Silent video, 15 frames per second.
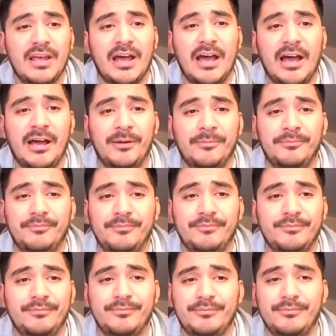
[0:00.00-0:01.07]
Um,
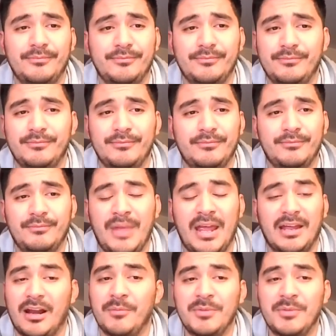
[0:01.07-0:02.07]
man,